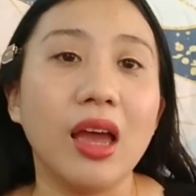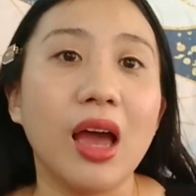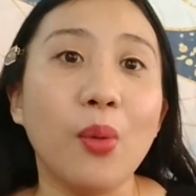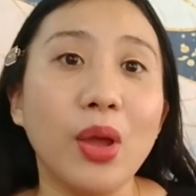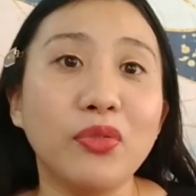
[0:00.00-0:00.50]

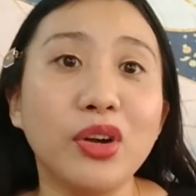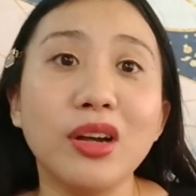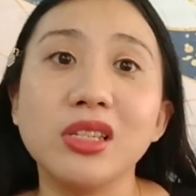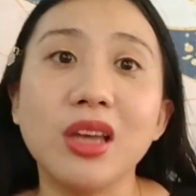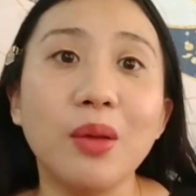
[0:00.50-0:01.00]
However,
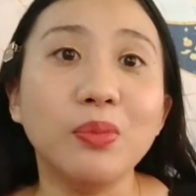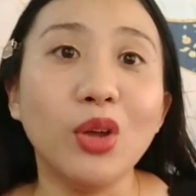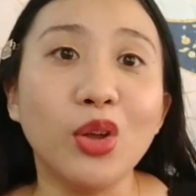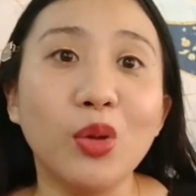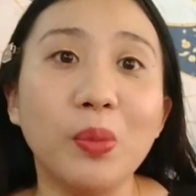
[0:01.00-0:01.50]
some
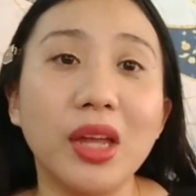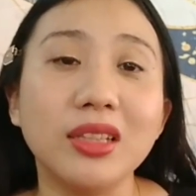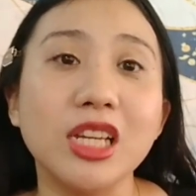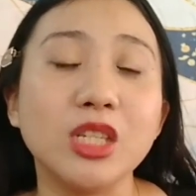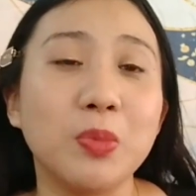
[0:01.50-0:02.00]
documents,
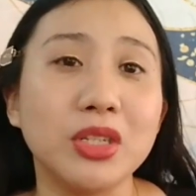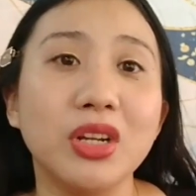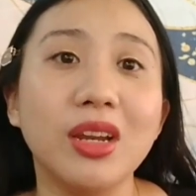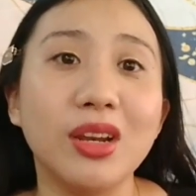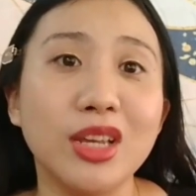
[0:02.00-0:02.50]

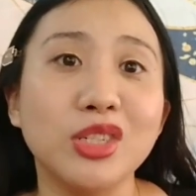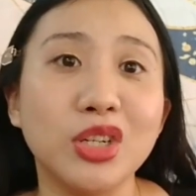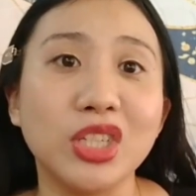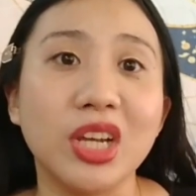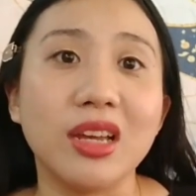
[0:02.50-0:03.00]
especially
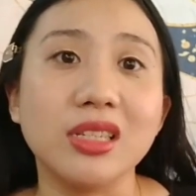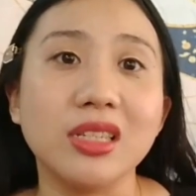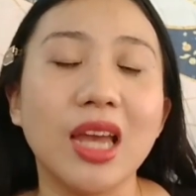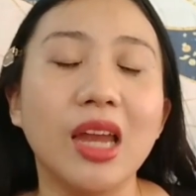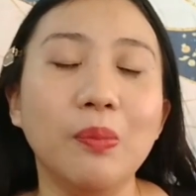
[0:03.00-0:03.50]
researches,
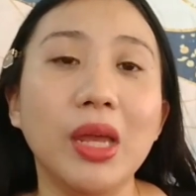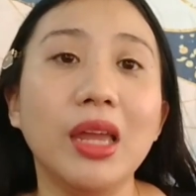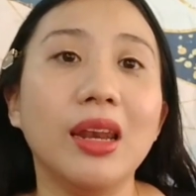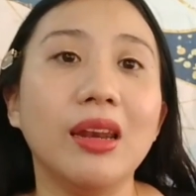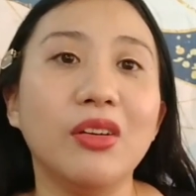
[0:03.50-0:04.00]
can be
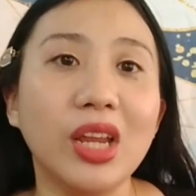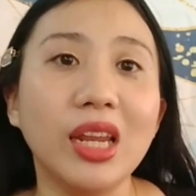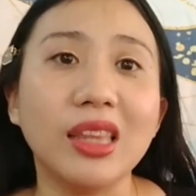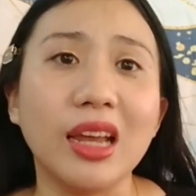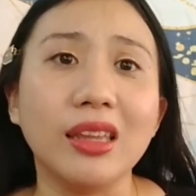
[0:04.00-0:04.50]
in really
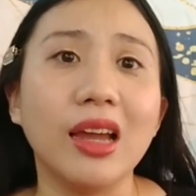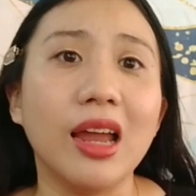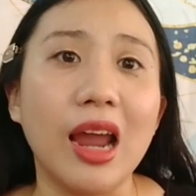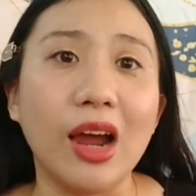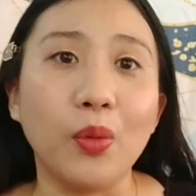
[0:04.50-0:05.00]
technical
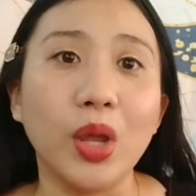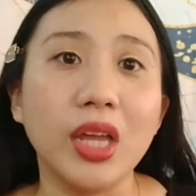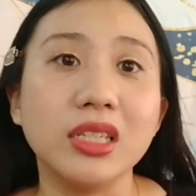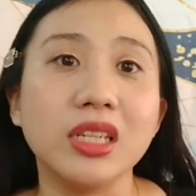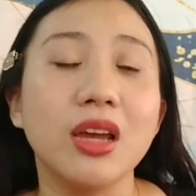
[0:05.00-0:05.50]
language,